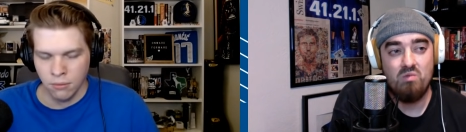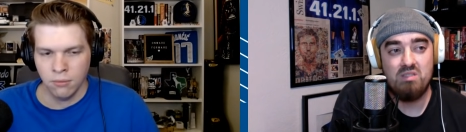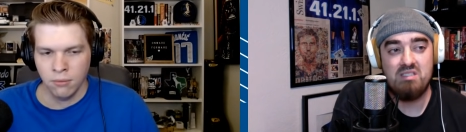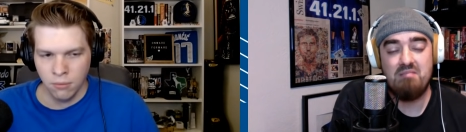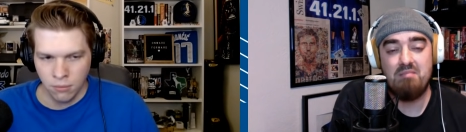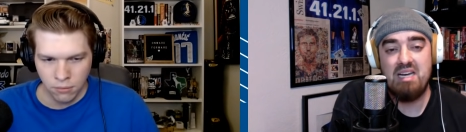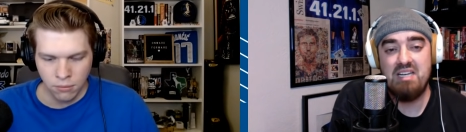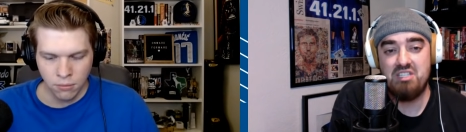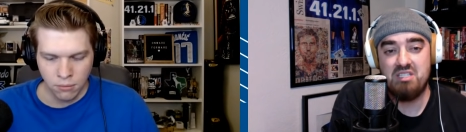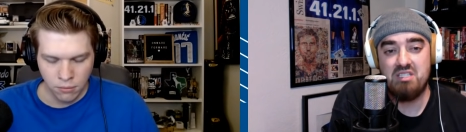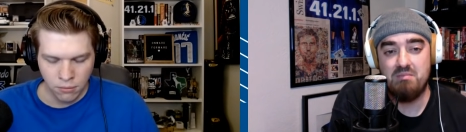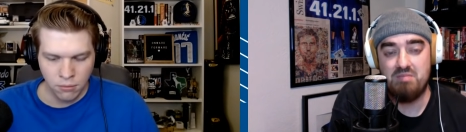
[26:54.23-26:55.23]
Speaker 1: Will somebody
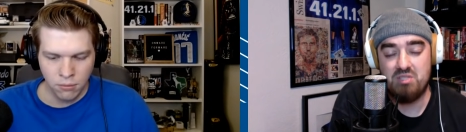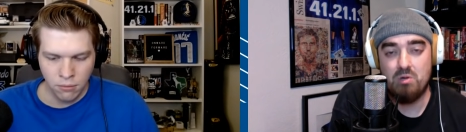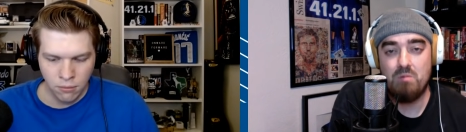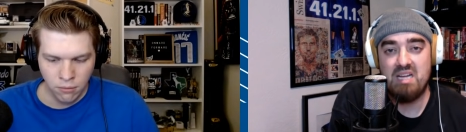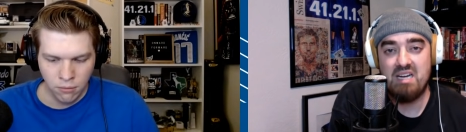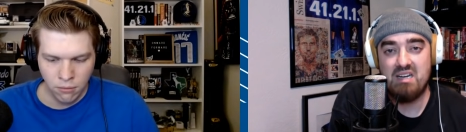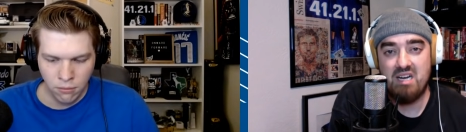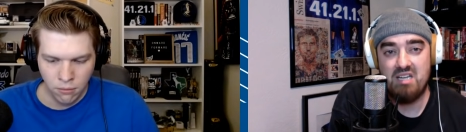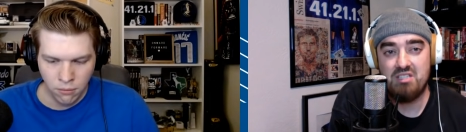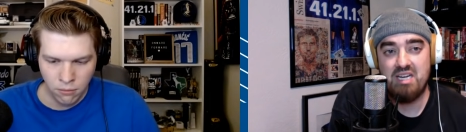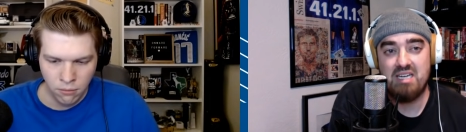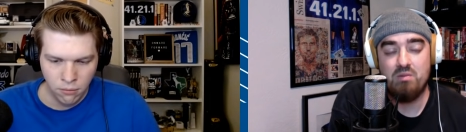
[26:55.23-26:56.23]
just absorb that
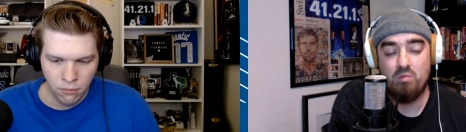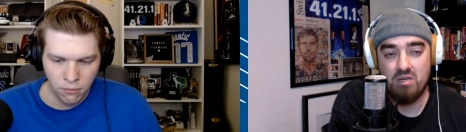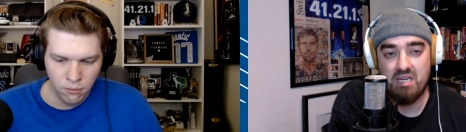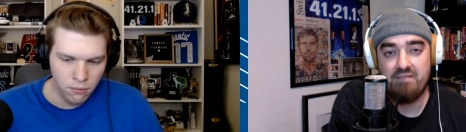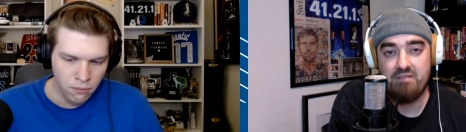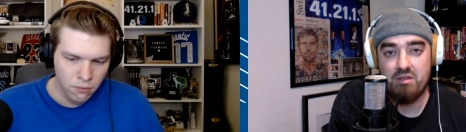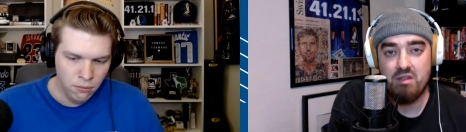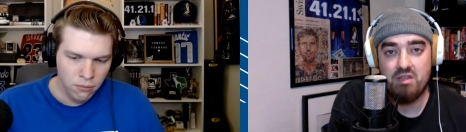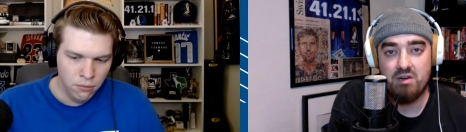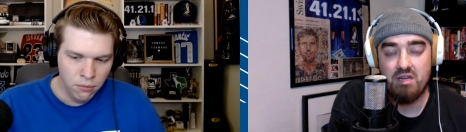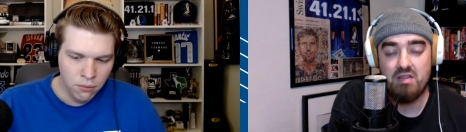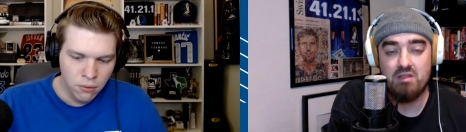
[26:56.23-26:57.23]
contract and we'll give you the
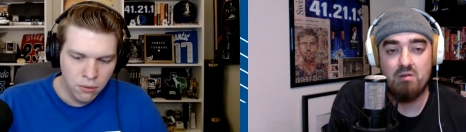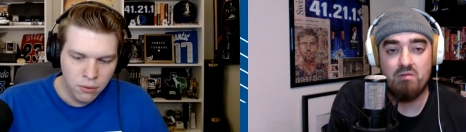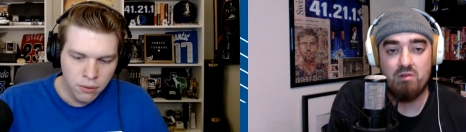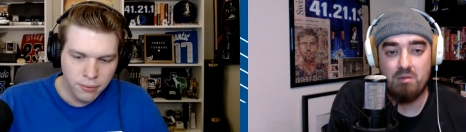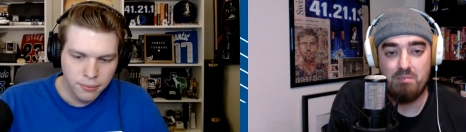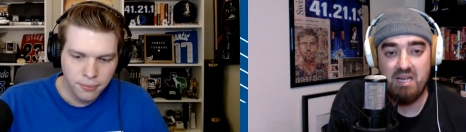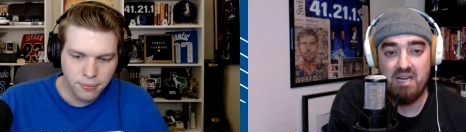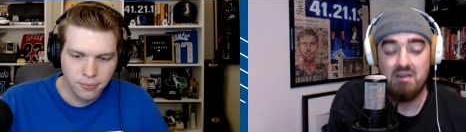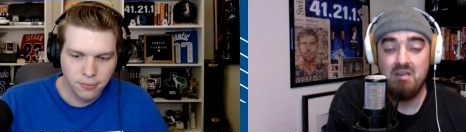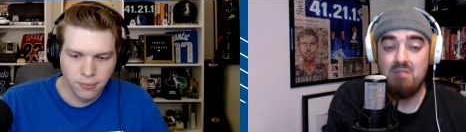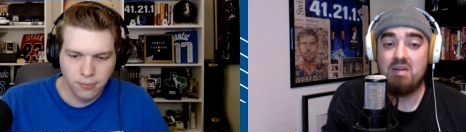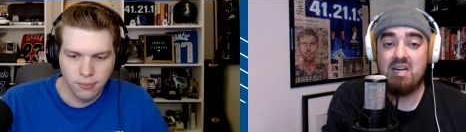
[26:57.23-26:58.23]
30th overall pick?
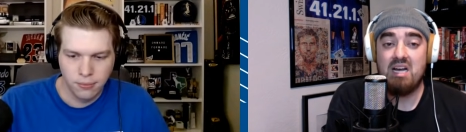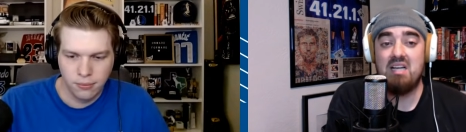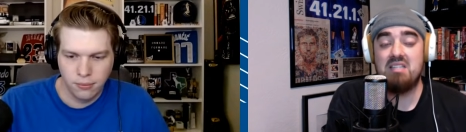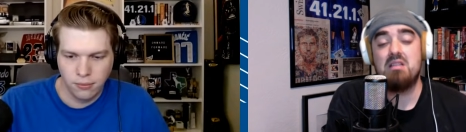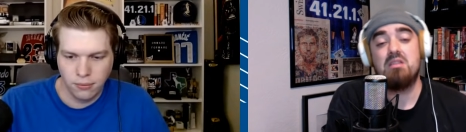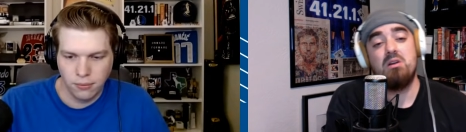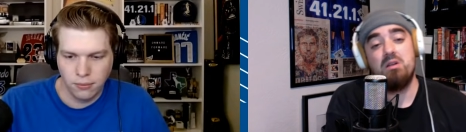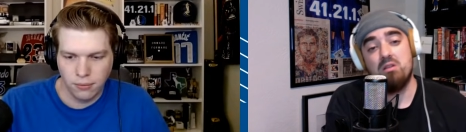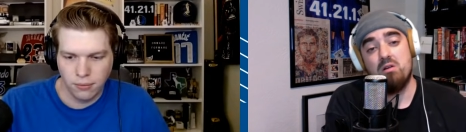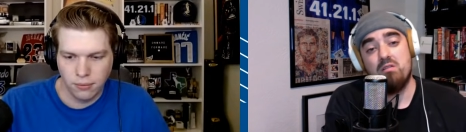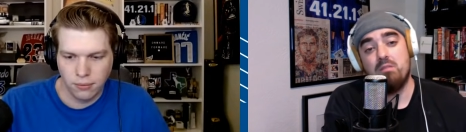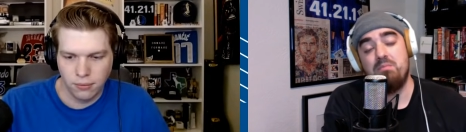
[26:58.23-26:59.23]
Because the 30th
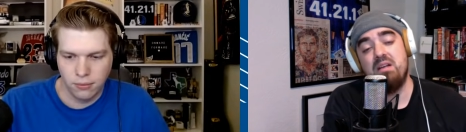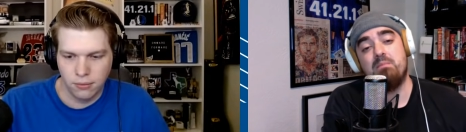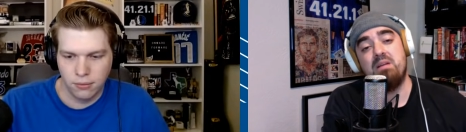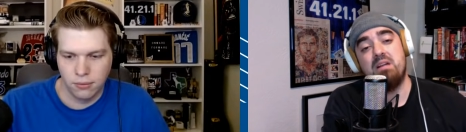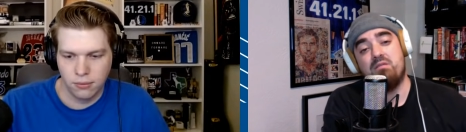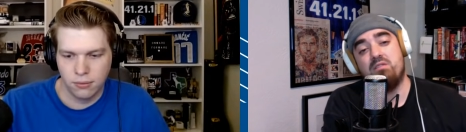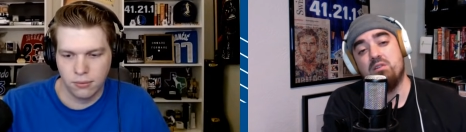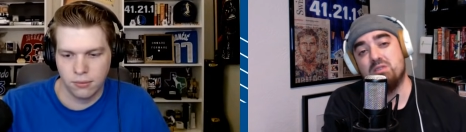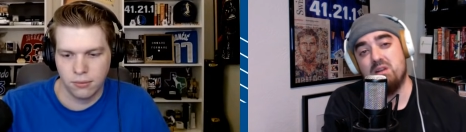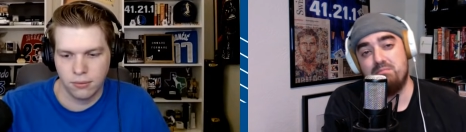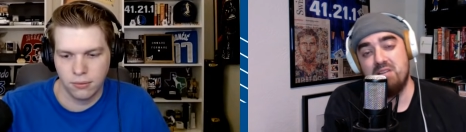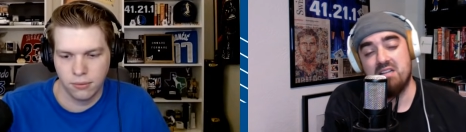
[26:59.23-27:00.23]
overall pick being a
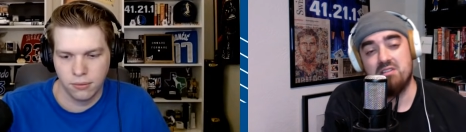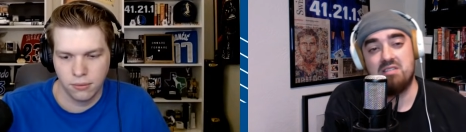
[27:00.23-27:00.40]
first round pick,